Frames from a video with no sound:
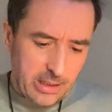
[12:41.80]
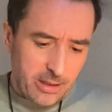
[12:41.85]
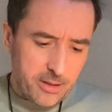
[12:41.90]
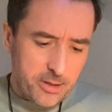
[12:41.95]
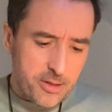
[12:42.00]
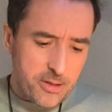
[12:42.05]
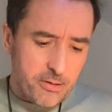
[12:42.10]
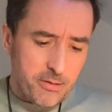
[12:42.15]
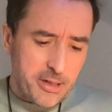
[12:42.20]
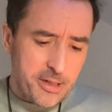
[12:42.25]

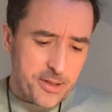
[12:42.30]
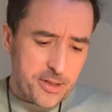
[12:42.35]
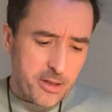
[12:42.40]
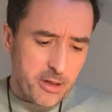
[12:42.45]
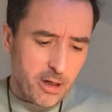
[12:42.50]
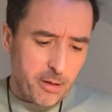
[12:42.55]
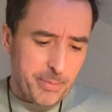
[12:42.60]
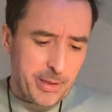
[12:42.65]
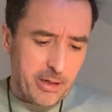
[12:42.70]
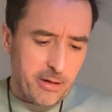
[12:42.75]
Sun in
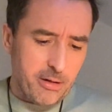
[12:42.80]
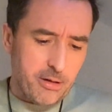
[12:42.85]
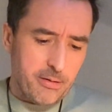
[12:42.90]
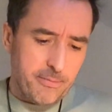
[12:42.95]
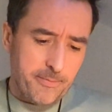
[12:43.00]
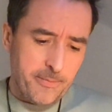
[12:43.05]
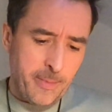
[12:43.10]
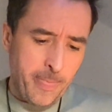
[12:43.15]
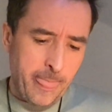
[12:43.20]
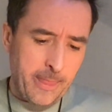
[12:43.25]
Scorpio,
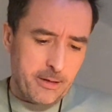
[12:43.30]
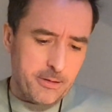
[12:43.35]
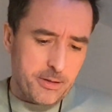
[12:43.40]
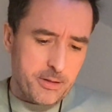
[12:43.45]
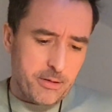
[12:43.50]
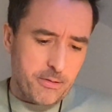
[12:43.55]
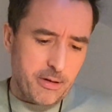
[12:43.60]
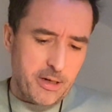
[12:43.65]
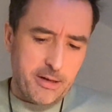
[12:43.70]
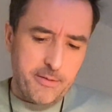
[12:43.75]

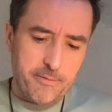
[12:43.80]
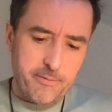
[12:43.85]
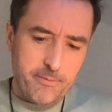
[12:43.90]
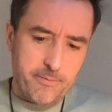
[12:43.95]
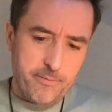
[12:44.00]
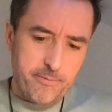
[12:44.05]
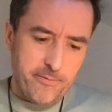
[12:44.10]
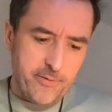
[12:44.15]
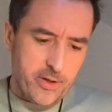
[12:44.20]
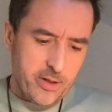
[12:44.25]
Sun in
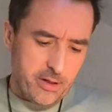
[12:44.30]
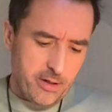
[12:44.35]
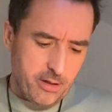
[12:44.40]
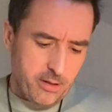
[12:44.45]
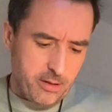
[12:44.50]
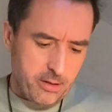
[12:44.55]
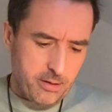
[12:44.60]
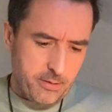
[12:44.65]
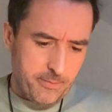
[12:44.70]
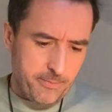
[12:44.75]

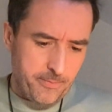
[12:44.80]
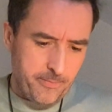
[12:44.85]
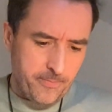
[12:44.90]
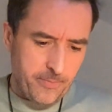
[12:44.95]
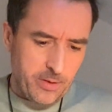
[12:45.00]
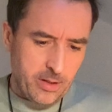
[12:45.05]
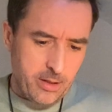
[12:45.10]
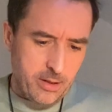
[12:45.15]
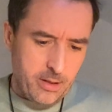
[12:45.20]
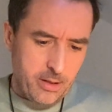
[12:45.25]
Virgo,
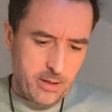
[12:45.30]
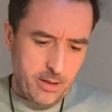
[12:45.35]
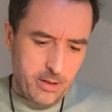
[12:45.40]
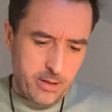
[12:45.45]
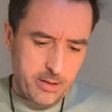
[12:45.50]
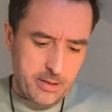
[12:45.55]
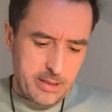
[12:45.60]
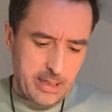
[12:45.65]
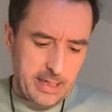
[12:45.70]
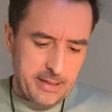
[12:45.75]

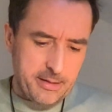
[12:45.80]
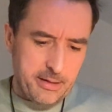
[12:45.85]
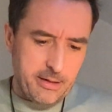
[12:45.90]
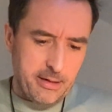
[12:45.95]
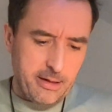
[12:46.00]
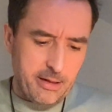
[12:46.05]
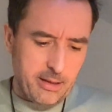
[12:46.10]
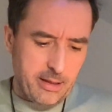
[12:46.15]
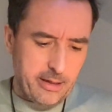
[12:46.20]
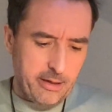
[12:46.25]
Saturn
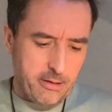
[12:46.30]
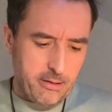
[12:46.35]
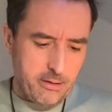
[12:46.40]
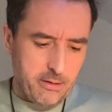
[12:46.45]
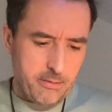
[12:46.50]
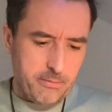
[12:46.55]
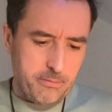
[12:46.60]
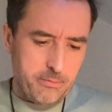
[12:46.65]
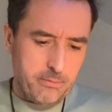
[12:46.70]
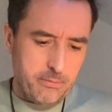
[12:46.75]
in
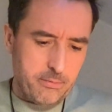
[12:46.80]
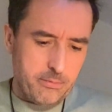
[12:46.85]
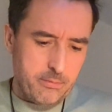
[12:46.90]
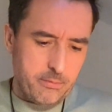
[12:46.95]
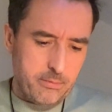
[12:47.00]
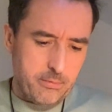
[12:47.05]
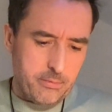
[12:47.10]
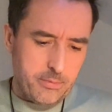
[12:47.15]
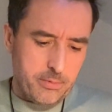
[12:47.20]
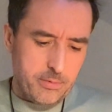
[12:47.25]
Leo,
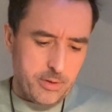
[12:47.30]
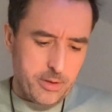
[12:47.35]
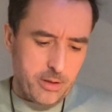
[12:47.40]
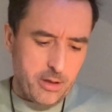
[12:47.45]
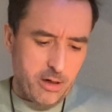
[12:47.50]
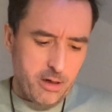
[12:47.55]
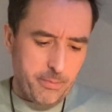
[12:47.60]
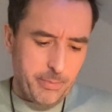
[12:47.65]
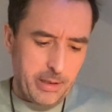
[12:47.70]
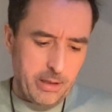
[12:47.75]

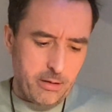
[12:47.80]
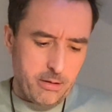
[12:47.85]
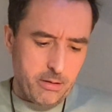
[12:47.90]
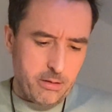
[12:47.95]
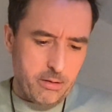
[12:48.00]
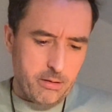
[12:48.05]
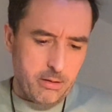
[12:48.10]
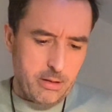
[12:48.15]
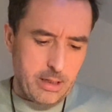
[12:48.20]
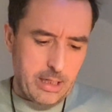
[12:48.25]

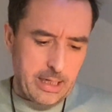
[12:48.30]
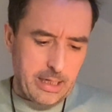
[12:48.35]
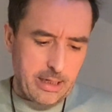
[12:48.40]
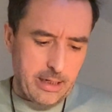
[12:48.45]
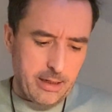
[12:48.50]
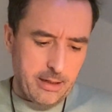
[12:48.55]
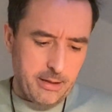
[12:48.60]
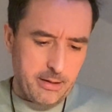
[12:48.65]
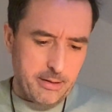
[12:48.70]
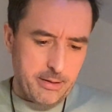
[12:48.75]
Scorpio
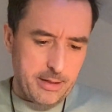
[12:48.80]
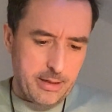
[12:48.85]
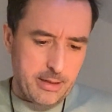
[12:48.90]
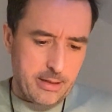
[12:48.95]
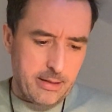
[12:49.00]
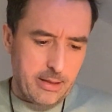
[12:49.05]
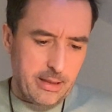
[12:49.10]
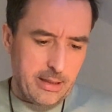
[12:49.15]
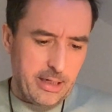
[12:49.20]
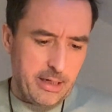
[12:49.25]
and
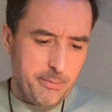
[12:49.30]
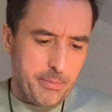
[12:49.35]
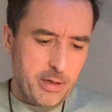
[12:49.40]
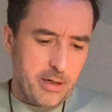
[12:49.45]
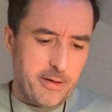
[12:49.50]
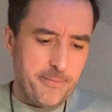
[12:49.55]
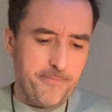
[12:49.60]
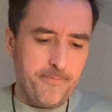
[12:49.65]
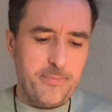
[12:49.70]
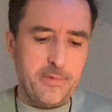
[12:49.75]

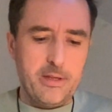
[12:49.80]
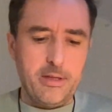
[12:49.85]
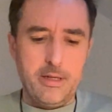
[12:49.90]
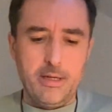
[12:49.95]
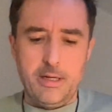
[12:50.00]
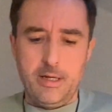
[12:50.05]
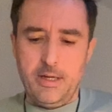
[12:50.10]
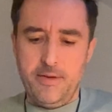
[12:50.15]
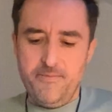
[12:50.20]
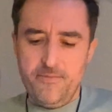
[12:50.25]
Libra,
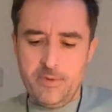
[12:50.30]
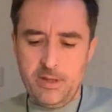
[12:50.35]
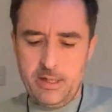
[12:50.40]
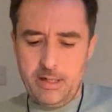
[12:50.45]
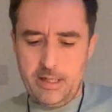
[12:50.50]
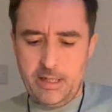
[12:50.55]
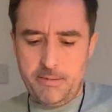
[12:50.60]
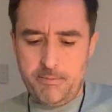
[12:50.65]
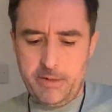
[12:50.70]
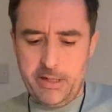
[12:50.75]

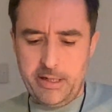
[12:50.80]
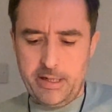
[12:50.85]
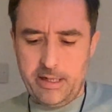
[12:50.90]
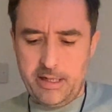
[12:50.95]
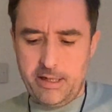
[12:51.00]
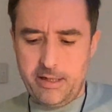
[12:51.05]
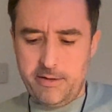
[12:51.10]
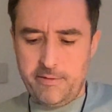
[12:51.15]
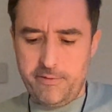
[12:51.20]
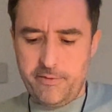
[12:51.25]
and we
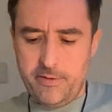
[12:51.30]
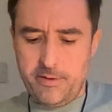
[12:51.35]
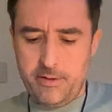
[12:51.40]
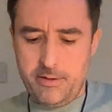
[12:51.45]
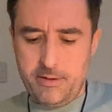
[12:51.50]
have